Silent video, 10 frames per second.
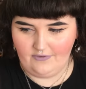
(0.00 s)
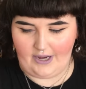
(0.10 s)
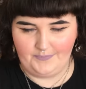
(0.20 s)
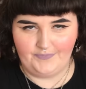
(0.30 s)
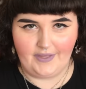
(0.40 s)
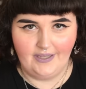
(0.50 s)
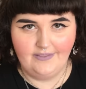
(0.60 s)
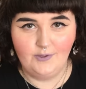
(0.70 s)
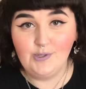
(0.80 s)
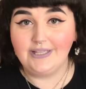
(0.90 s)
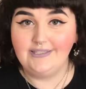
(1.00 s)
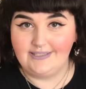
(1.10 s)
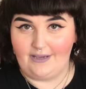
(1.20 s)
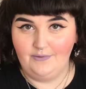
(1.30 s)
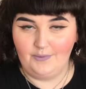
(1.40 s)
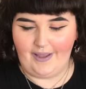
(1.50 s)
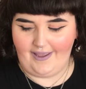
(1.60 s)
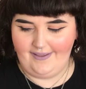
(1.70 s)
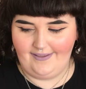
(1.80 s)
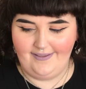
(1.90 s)
Right, noodles is out of the
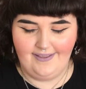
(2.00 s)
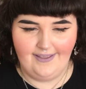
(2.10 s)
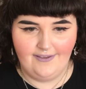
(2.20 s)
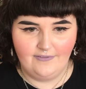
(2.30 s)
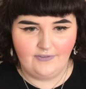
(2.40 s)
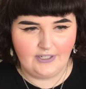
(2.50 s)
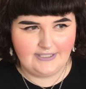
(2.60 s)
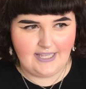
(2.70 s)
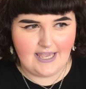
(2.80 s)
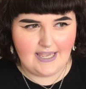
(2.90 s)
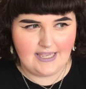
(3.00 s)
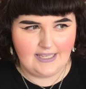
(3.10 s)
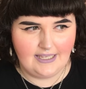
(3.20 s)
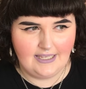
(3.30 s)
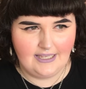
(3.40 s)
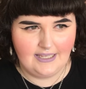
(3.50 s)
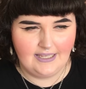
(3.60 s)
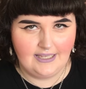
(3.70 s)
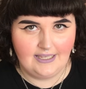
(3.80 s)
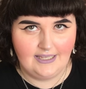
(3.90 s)
way. First thing...
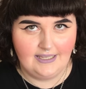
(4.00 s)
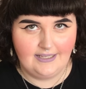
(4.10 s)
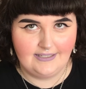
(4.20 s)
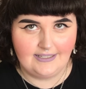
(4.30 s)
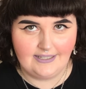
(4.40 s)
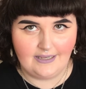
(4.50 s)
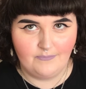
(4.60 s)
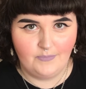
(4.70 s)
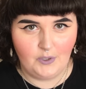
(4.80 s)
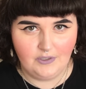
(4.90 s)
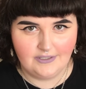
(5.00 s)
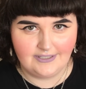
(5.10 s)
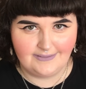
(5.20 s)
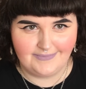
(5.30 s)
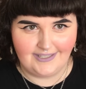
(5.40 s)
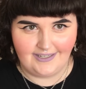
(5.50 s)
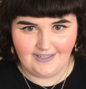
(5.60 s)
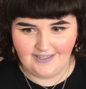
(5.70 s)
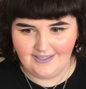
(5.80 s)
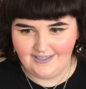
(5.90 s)
Is this like a mug or something?
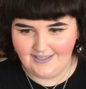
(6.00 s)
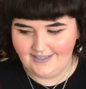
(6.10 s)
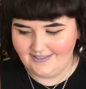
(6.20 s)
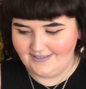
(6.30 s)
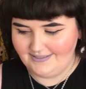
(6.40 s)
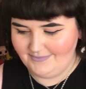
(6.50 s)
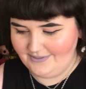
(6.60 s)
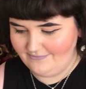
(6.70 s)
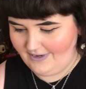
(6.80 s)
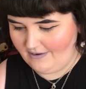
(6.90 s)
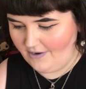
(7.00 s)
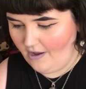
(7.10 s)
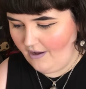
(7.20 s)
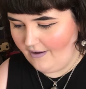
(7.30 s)
Something round.